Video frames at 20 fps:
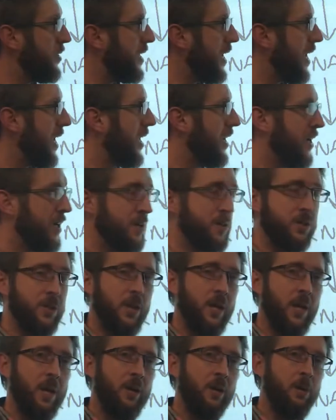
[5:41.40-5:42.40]
that is, you
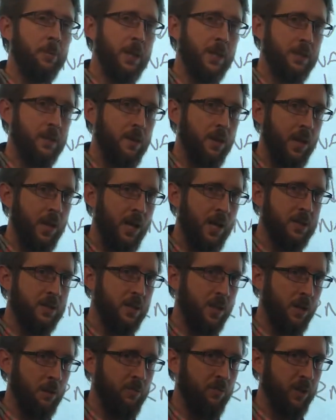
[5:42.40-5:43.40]
got to go back to the
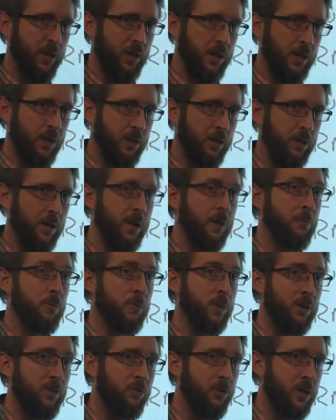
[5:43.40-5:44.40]
enzyme video and
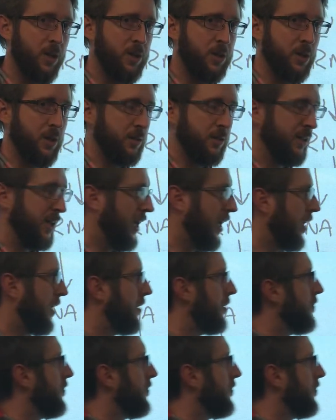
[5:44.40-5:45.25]
refresh on that.